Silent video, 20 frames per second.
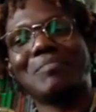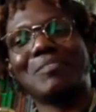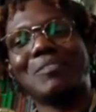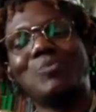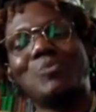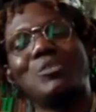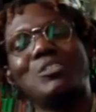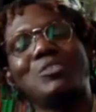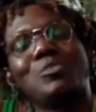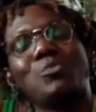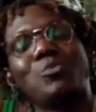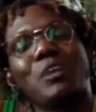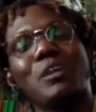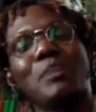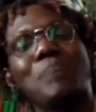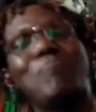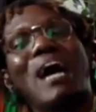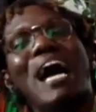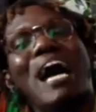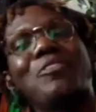what's the
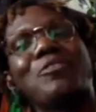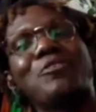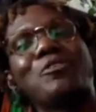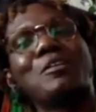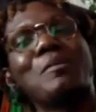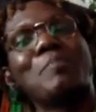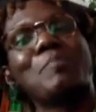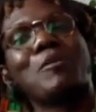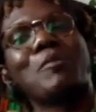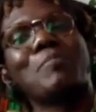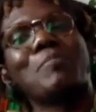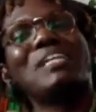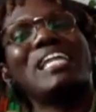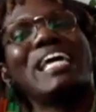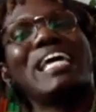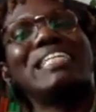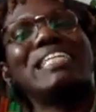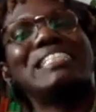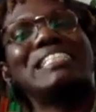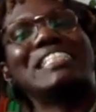word, bothered,
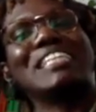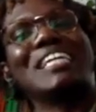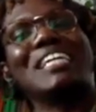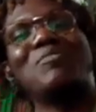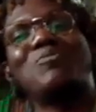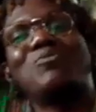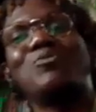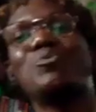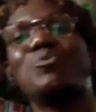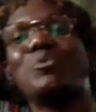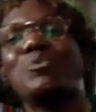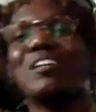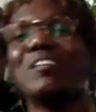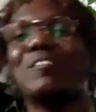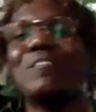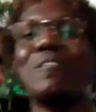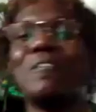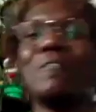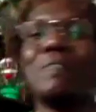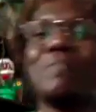perplexed, if you will,